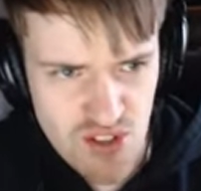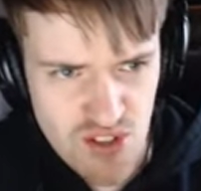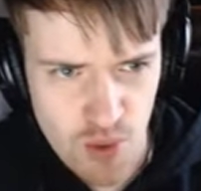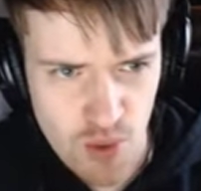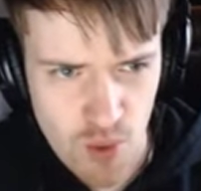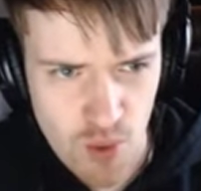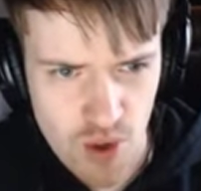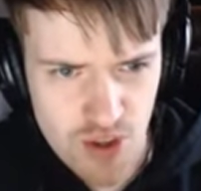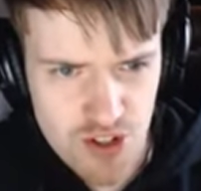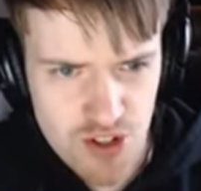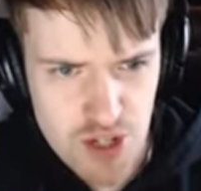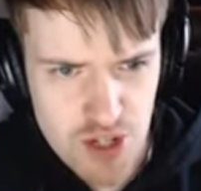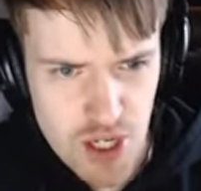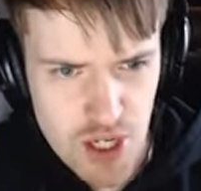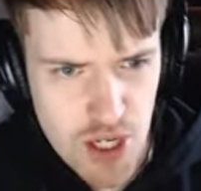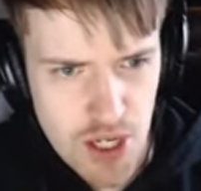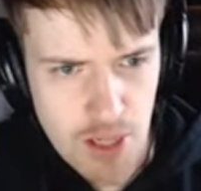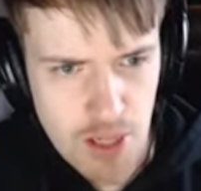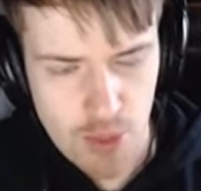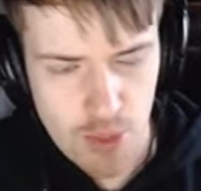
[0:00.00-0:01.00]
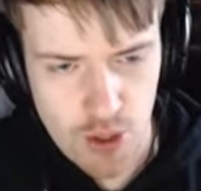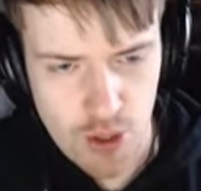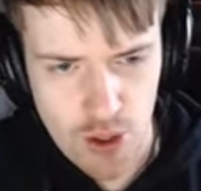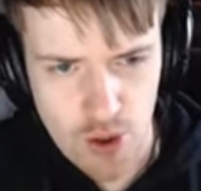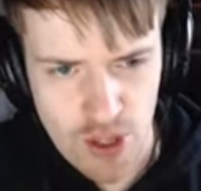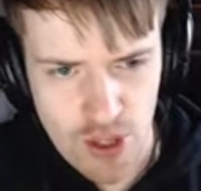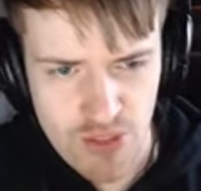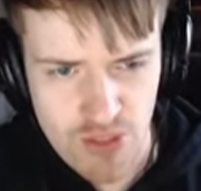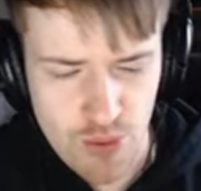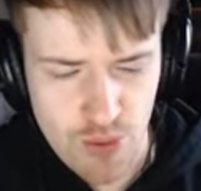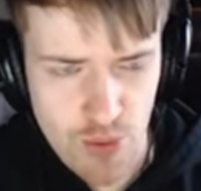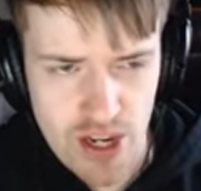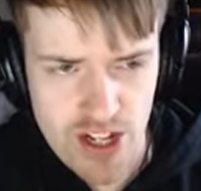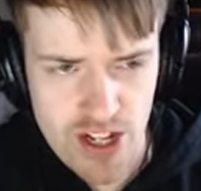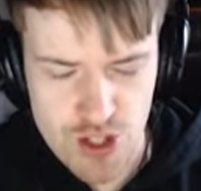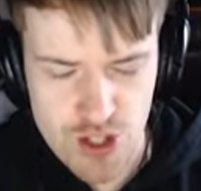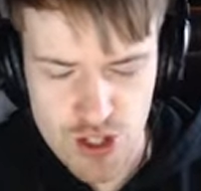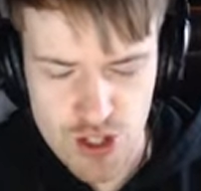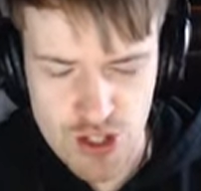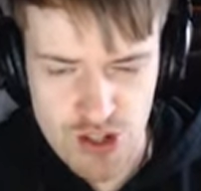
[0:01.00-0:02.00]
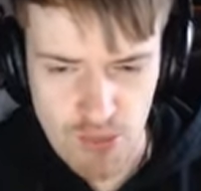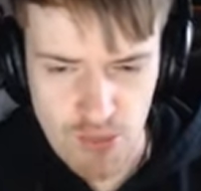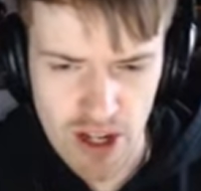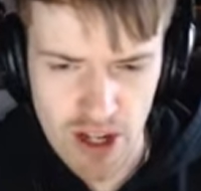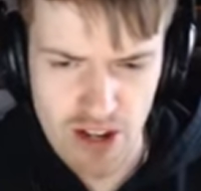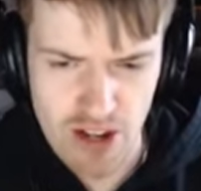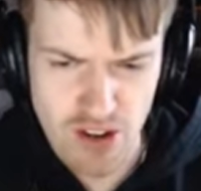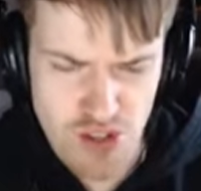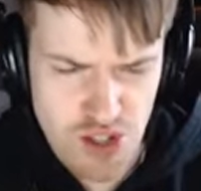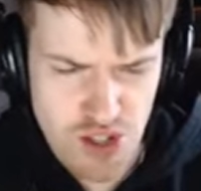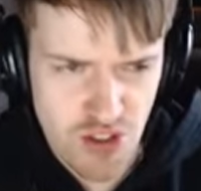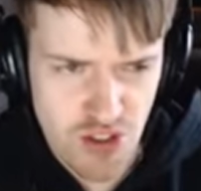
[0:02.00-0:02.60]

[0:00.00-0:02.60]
if you want, but I'll give the range to someone else